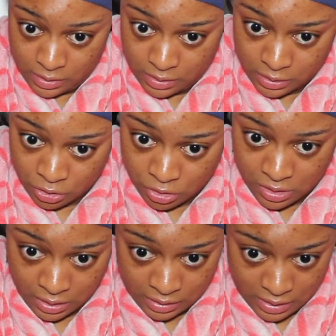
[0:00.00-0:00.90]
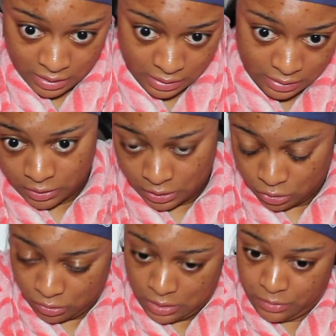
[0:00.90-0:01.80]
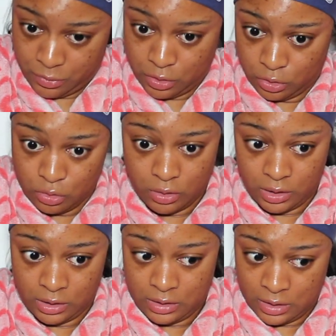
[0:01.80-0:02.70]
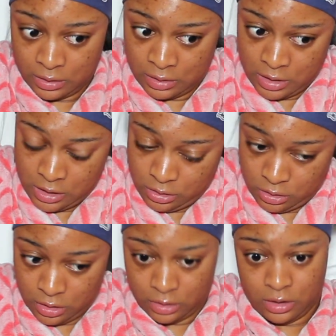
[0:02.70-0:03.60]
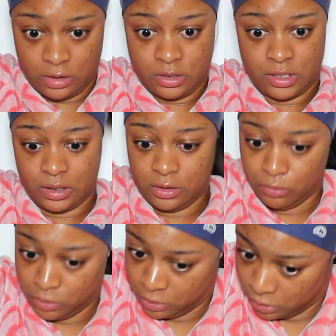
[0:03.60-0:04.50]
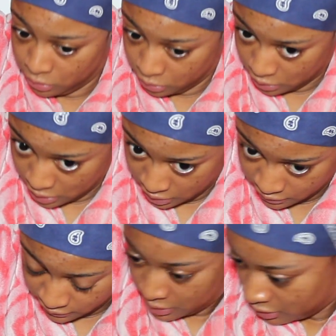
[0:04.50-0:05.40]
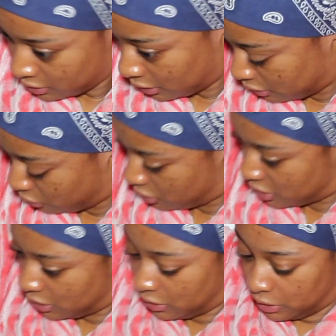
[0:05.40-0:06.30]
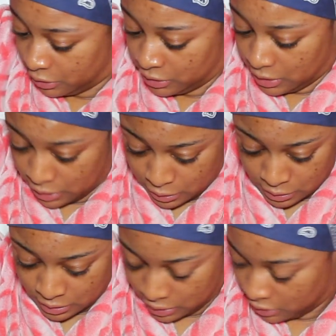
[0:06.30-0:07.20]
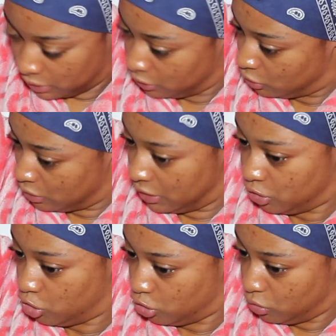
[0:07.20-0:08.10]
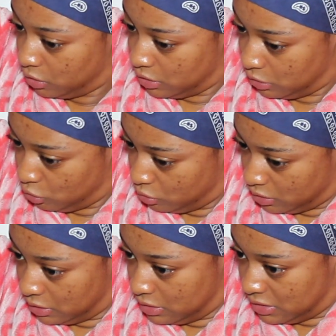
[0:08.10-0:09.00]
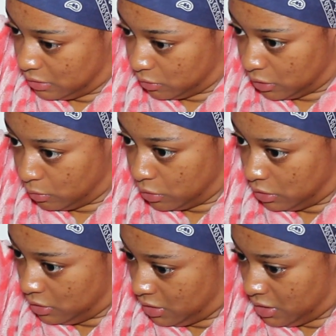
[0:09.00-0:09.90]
And just like that. Okay, so now I'm gonna go ahead and tuck a second one underneath. I know it's kind of hard, guys. It's kind of hard to like show it and do it at the same time, but